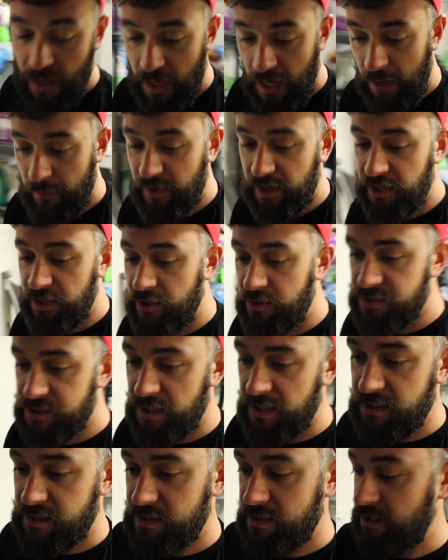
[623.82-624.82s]
I'm gonna use
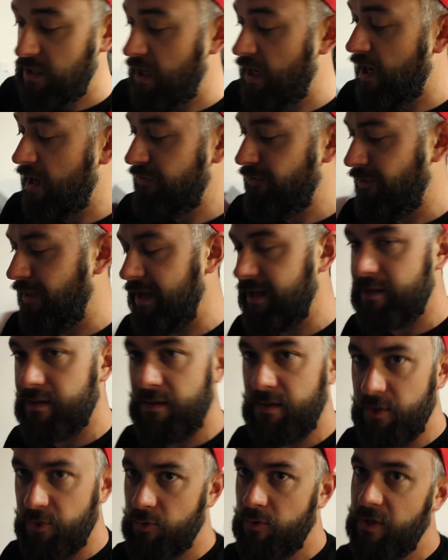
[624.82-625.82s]
it, uh, they're like
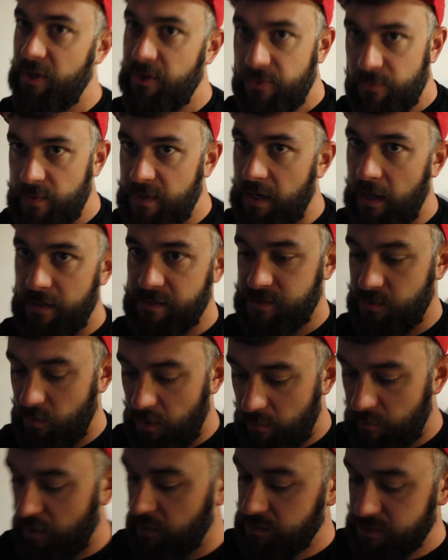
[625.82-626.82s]
literally $3 at
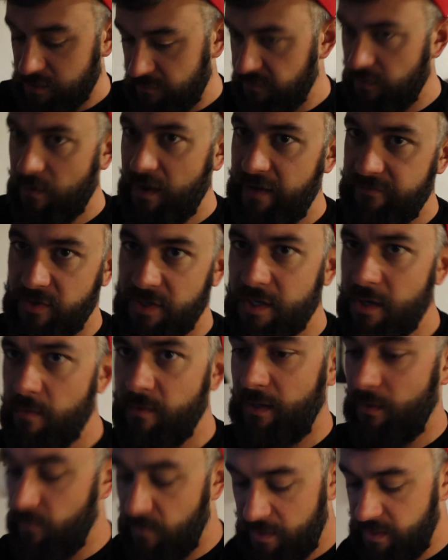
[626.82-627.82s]
Walmart. So if you don't have one, go
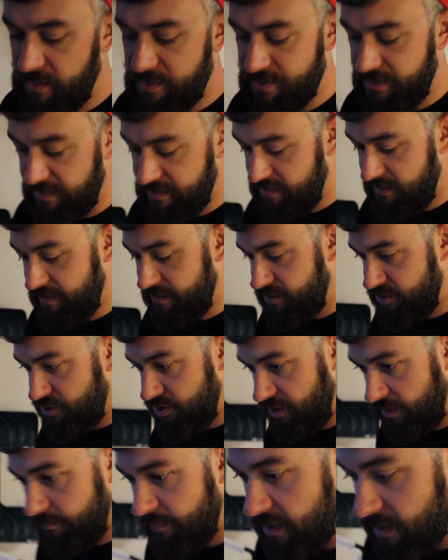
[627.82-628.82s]
get one. It's easy, it's
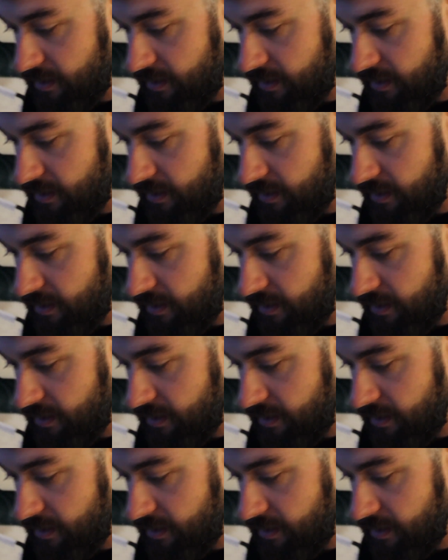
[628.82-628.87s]
cheap.